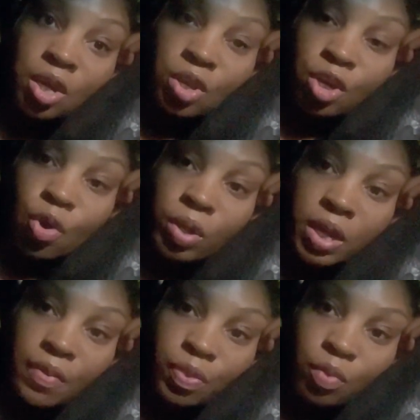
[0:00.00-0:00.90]
you know,
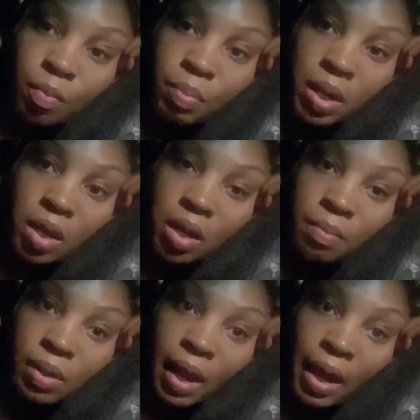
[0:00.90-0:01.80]
get through the
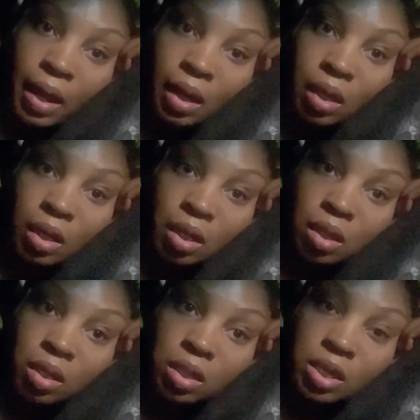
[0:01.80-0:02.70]
pickup line
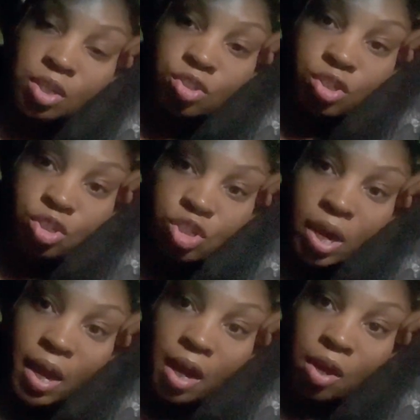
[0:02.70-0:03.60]
and get your
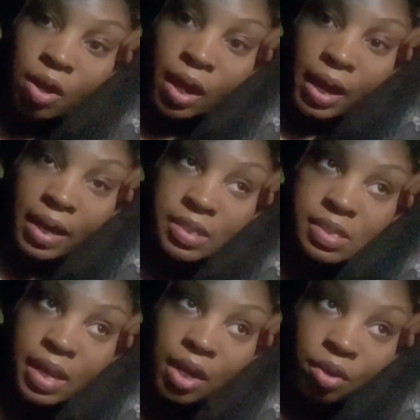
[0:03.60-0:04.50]
child. I got to
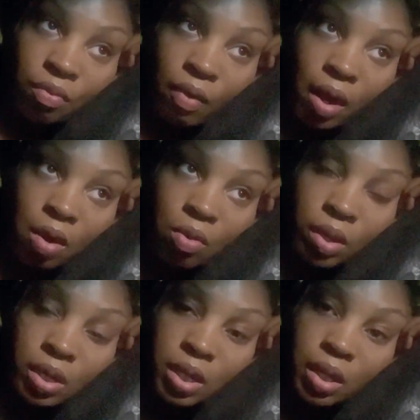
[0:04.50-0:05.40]
sign her out
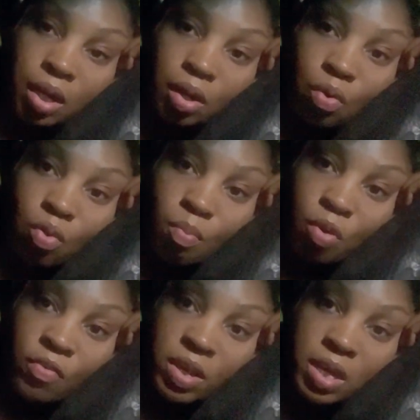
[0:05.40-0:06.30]
and then load
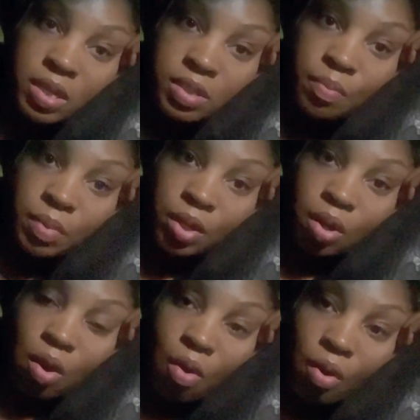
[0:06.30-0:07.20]
both kids up in the
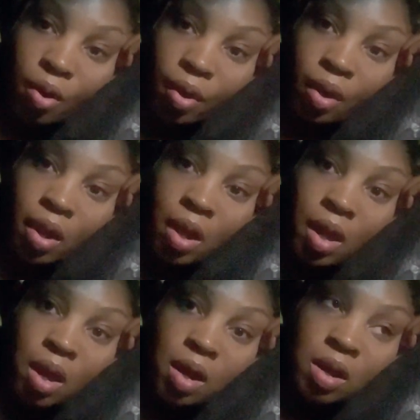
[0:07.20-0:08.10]
car.
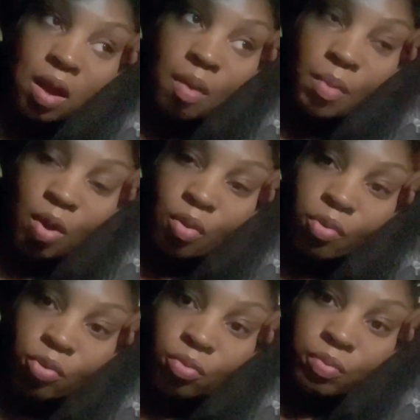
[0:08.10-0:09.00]
Come
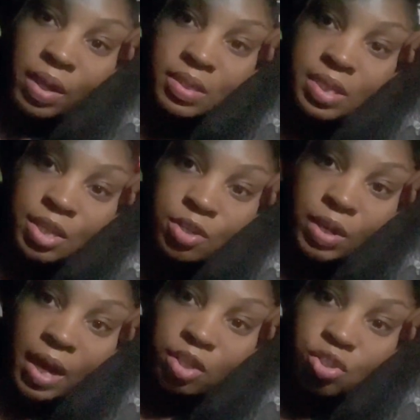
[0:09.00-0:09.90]
home. I still
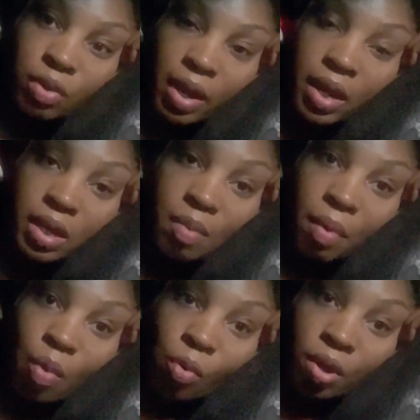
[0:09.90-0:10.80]
got to try and get
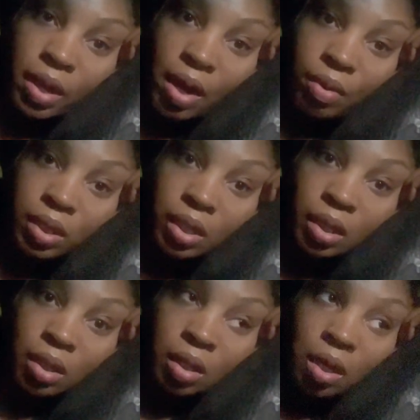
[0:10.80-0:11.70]
my workout
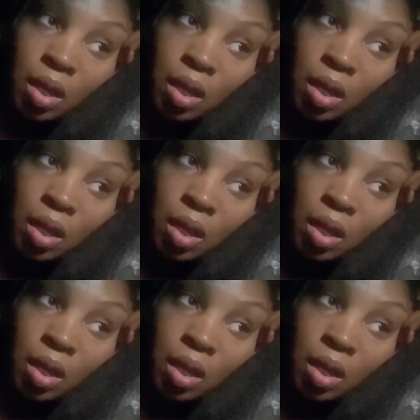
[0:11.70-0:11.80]
in,